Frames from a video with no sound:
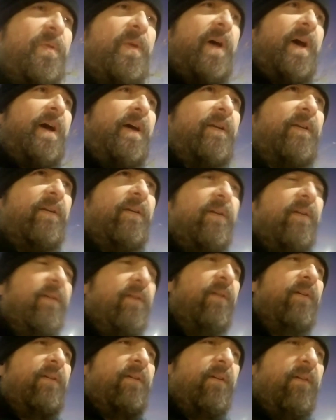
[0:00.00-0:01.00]
that.
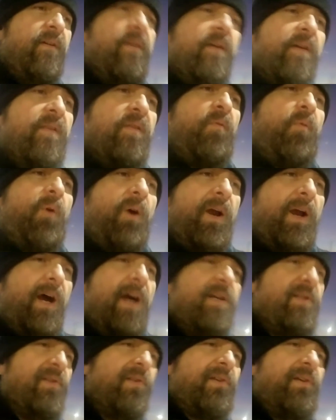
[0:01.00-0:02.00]
The way
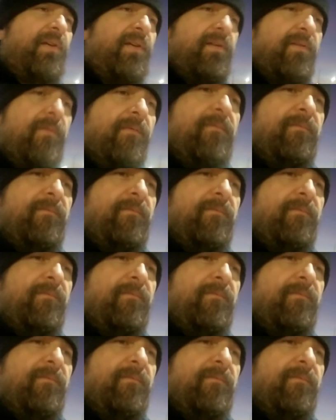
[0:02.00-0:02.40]
I see it,